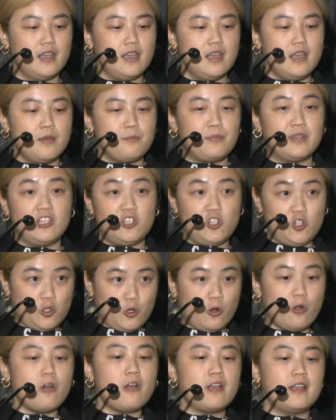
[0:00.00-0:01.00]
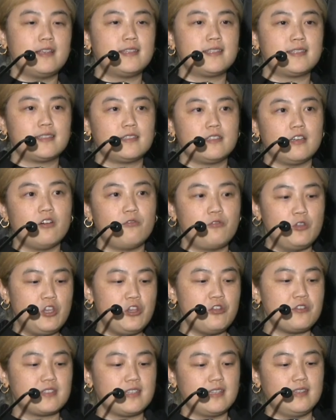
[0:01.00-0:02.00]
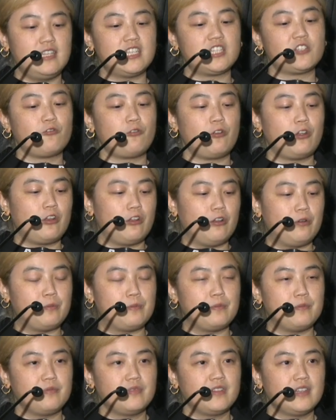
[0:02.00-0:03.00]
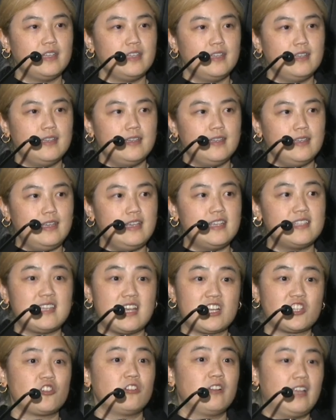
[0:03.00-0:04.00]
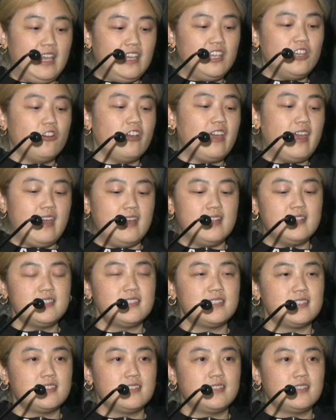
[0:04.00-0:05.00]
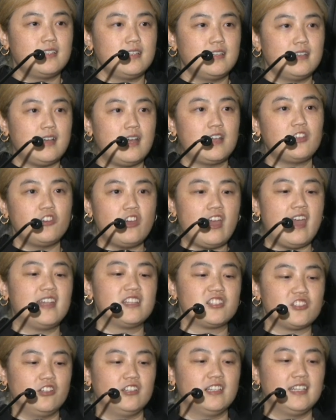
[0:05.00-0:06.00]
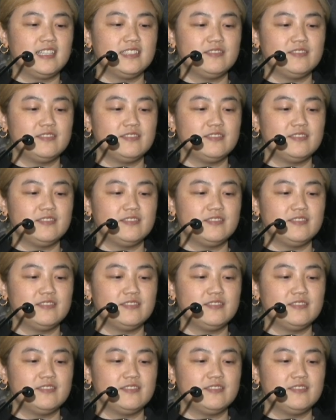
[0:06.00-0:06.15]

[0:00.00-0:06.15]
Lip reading: But the choice of using this freedom is actually in your hands and your hands only.